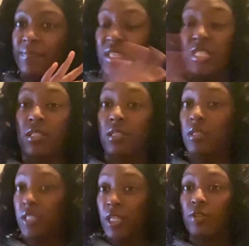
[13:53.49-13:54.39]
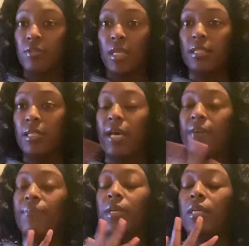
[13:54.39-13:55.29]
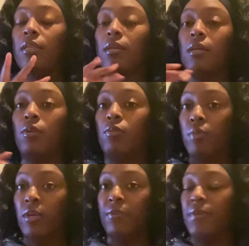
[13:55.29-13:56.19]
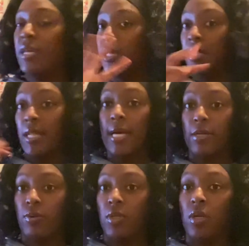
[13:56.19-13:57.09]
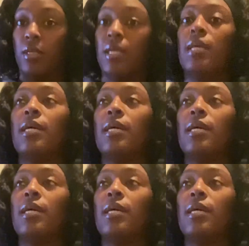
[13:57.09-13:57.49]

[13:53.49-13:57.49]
these years lately have been rough and a lot going on.